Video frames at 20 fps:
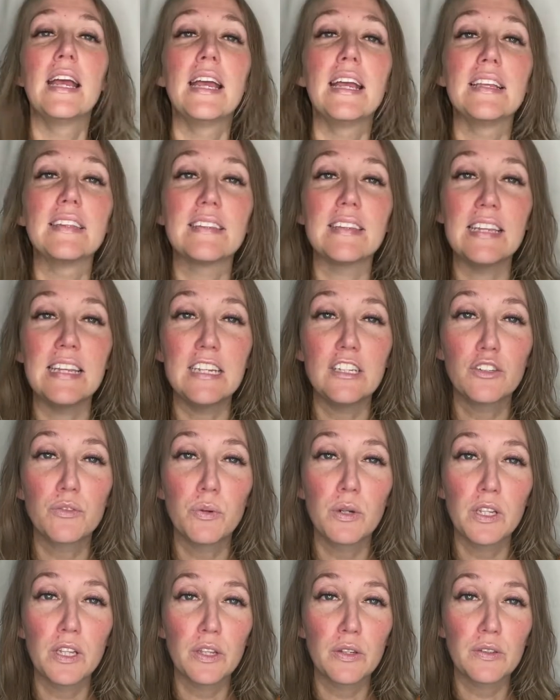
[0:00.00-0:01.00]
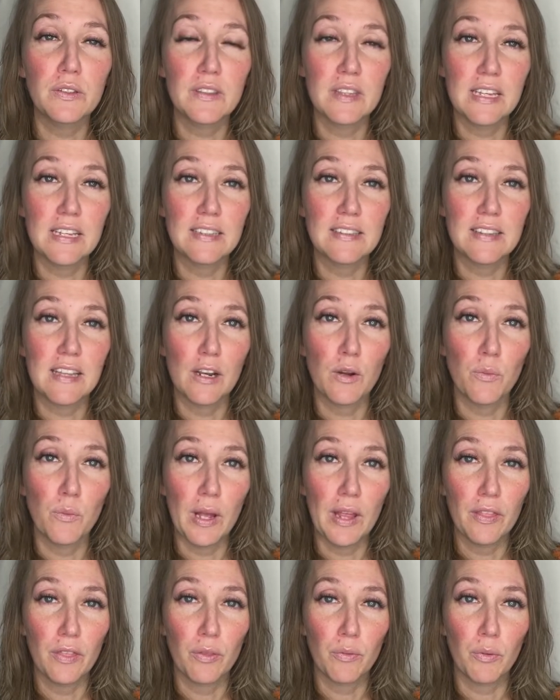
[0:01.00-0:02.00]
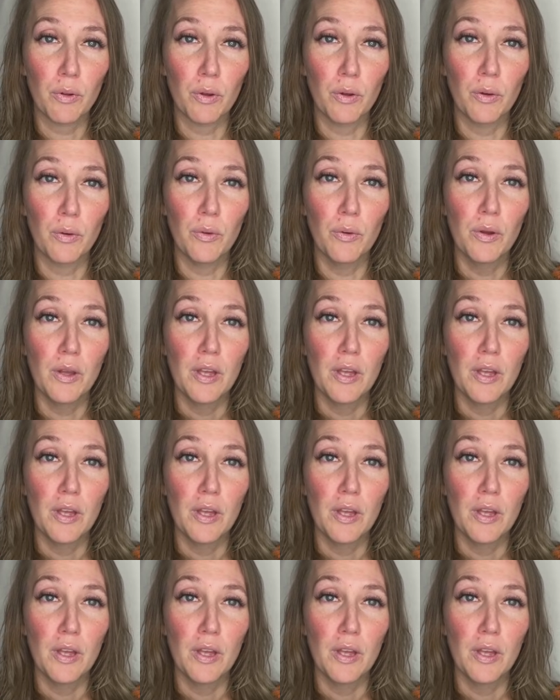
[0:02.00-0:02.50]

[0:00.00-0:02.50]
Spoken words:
is each one of those things that it went through,